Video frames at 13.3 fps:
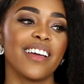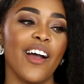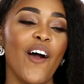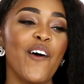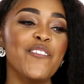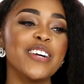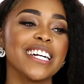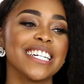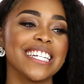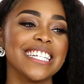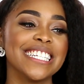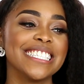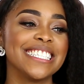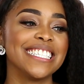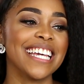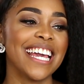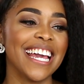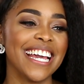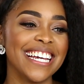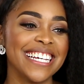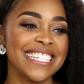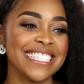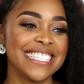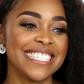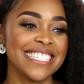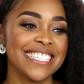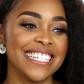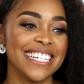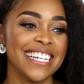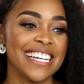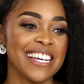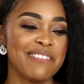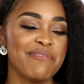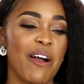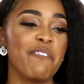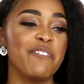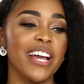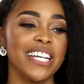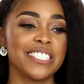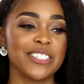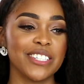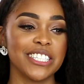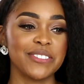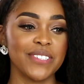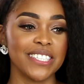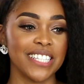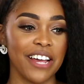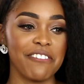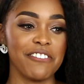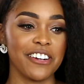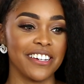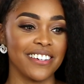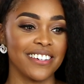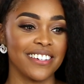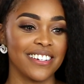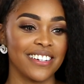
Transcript: Oh my goodness, yes. My best Christmas ever